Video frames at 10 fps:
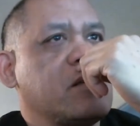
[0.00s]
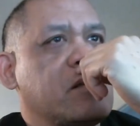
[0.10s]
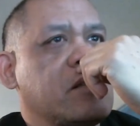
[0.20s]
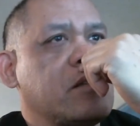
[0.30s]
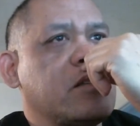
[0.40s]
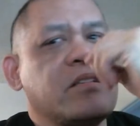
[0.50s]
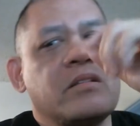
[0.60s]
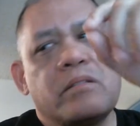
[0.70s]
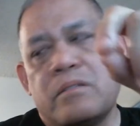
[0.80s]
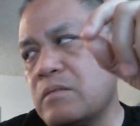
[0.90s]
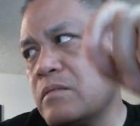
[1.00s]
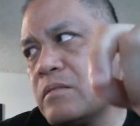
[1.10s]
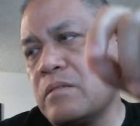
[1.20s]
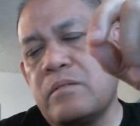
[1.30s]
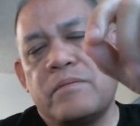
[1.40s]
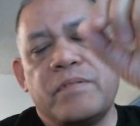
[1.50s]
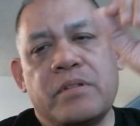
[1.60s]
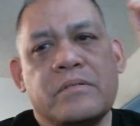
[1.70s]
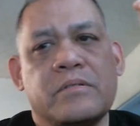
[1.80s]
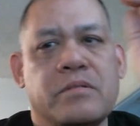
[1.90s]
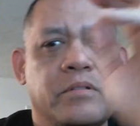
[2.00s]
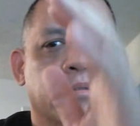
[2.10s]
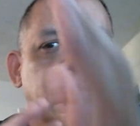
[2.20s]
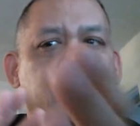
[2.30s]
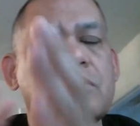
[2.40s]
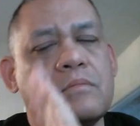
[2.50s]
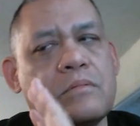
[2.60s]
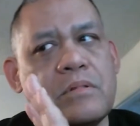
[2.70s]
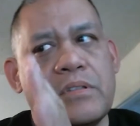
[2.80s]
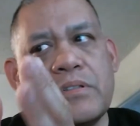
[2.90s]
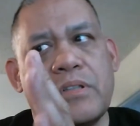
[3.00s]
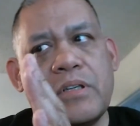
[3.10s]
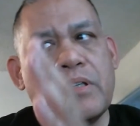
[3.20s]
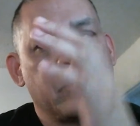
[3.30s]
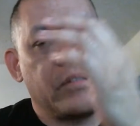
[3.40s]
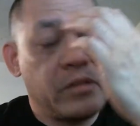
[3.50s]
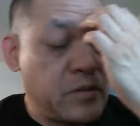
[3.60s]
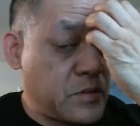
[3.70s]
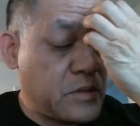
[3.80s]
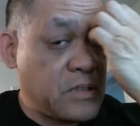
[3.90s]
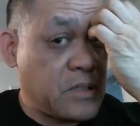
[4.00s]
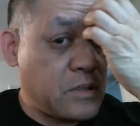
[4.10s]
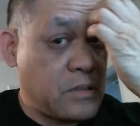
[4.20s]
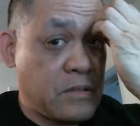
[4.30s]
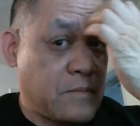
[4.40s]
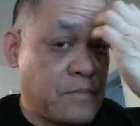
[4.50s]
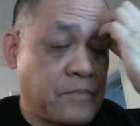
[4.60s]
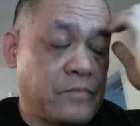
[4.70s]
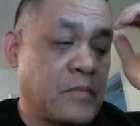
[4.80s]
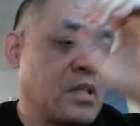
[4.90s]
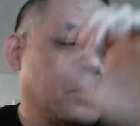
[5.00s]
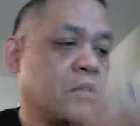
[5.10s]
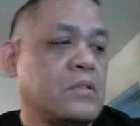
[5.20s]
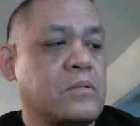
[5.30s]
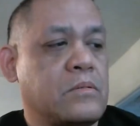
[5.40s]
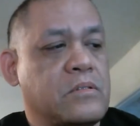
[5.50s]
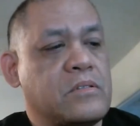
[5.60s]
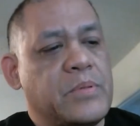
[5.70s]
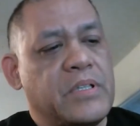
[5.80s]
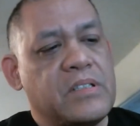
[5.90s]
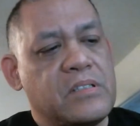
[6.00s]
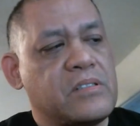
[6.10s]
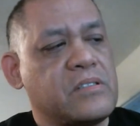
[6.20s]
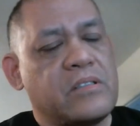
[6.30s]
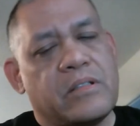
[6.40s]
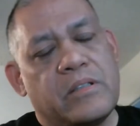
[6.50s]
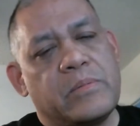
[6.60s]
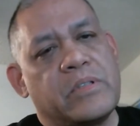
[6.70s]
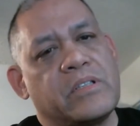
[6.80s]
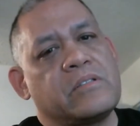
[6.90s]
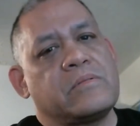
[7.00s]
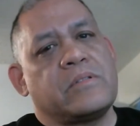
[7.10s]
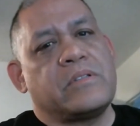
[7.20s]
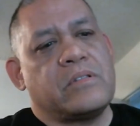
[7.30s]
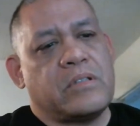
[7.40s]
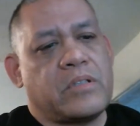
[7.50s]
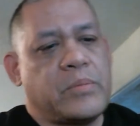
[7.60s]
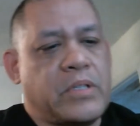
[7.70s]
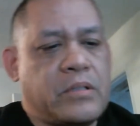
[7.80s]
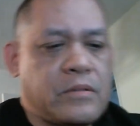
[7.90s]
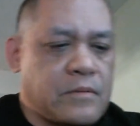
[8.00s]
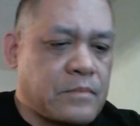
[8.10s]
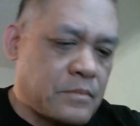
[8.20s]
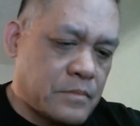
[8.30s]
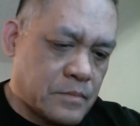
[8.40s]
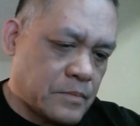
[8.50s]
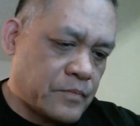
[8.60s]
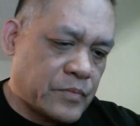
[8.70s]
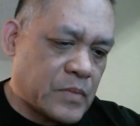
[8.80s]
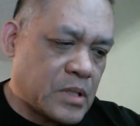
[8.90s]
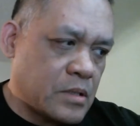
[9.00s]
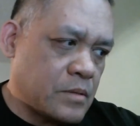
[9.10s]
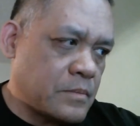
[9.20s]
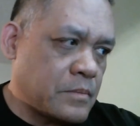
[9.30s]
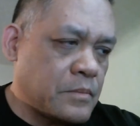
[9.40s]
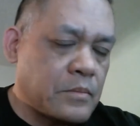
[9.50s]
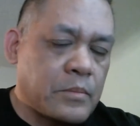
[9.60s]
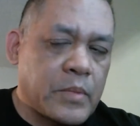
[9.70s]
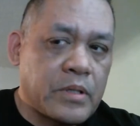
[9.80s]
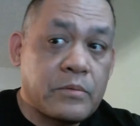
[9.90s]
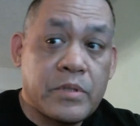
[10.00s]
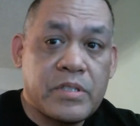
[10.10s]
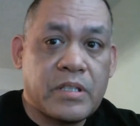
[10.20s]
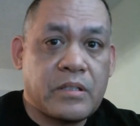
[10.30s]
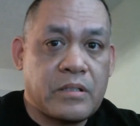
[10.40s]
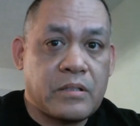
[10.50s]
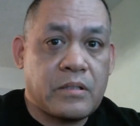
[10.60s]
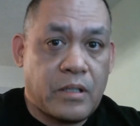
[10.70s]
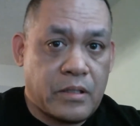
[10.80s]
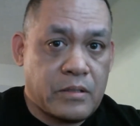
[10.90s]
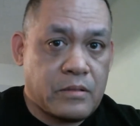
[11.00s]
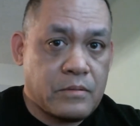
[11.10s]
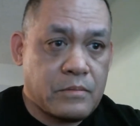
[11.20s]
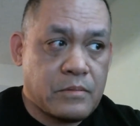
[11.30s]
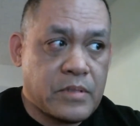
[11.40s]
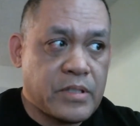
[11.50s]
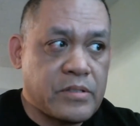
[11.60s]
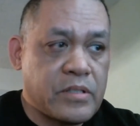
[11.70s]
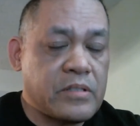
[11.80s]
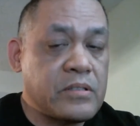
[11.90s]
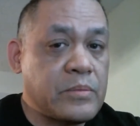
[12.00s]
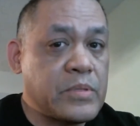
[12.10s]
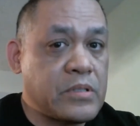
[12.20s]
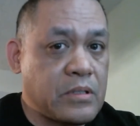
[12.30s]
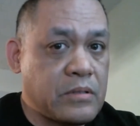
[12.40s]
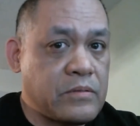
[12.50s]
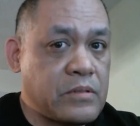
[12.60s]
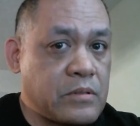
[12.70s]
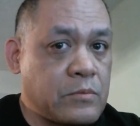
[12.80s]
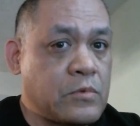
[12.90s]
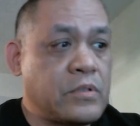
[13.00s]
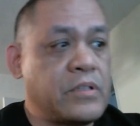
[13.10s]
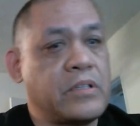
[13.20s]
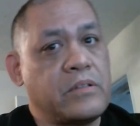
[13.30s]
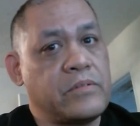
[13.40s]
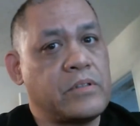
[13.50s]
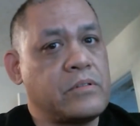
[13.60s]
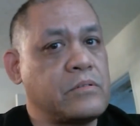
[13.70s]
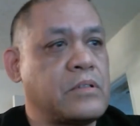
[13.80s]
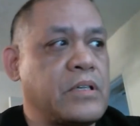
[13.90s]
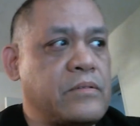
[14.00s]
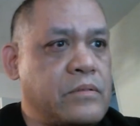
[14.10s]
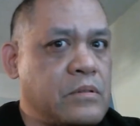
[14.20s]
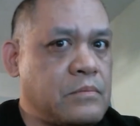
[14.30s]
He confounds two entirely different things. Whereas the passages that he begins with talk about um, men rejecting God, they judge themselves unworthy of eternal life,